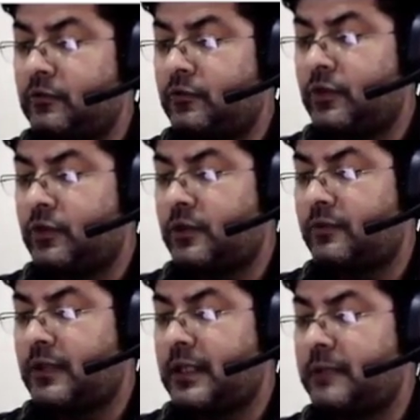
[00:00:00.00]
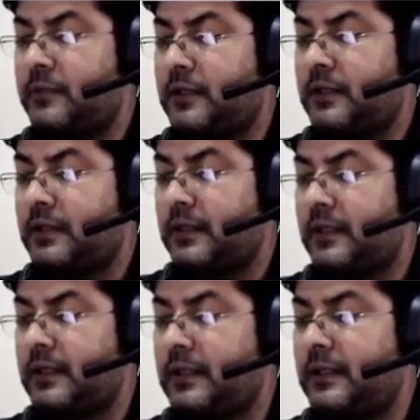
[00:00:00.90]
for y
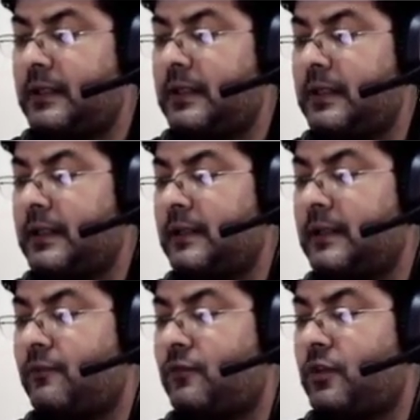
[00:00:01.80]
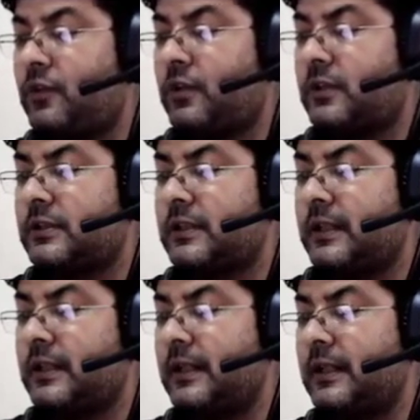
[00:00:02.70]
bk, and for
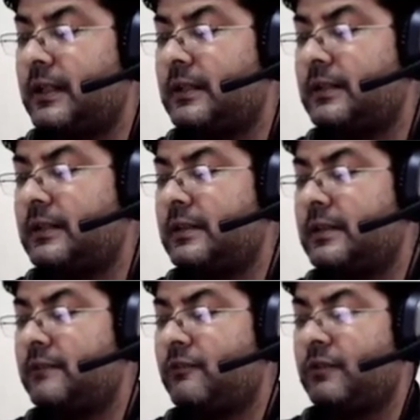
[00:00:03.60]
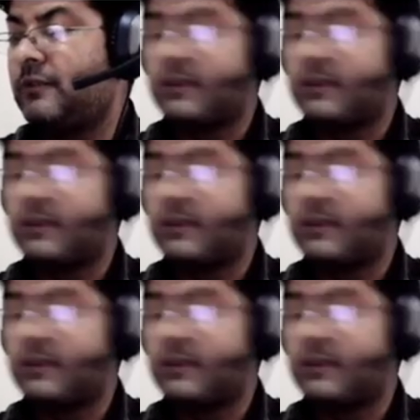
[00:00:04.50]
z we will